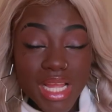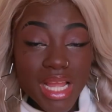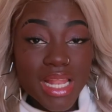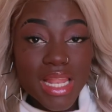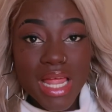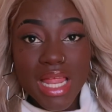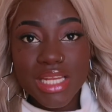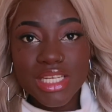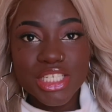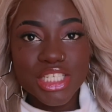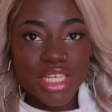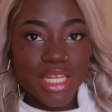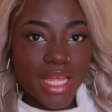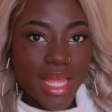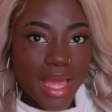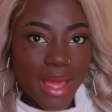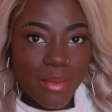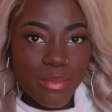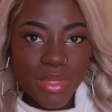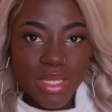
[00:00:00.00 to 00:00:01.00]
a lot of shit
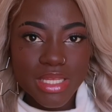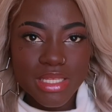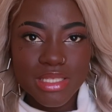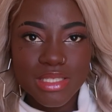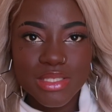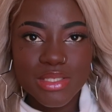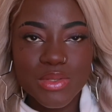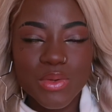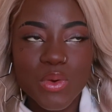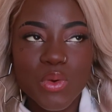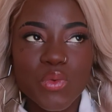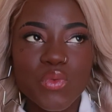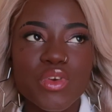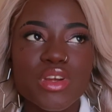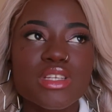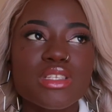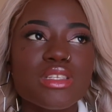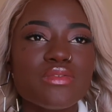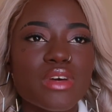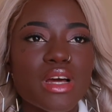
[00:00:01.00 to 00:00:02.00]
happened so
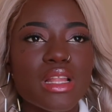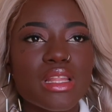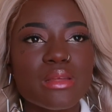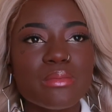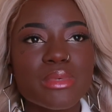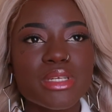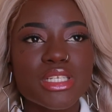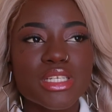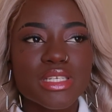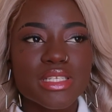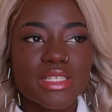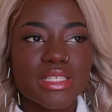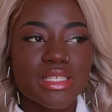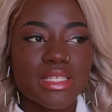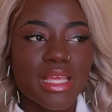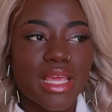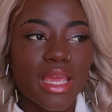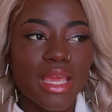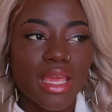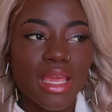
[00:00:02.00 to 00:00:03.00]
first of all let me just
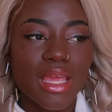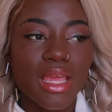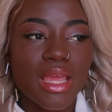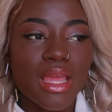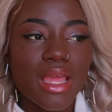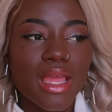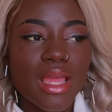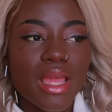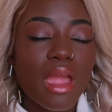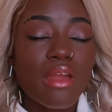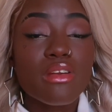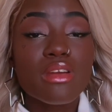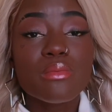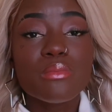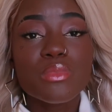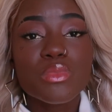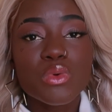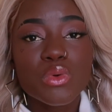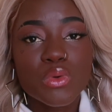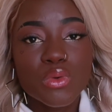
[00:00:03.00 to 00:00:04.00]
say I
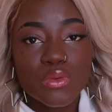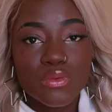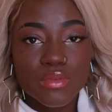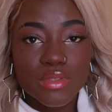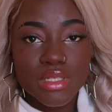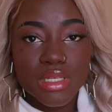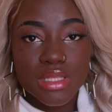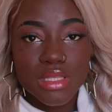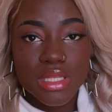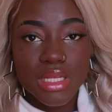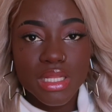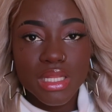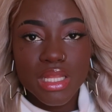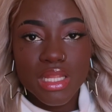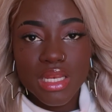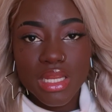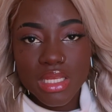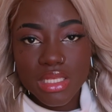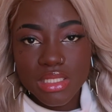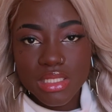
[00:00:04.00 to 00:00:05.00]
removed the
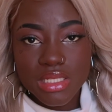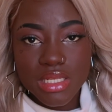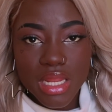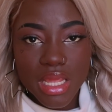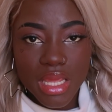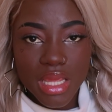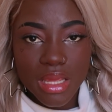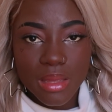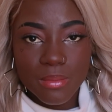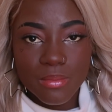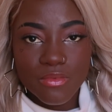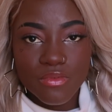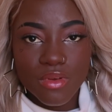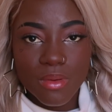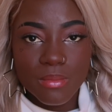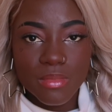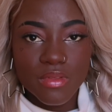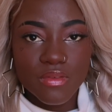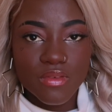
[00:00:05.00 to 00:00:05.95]
clinic's name from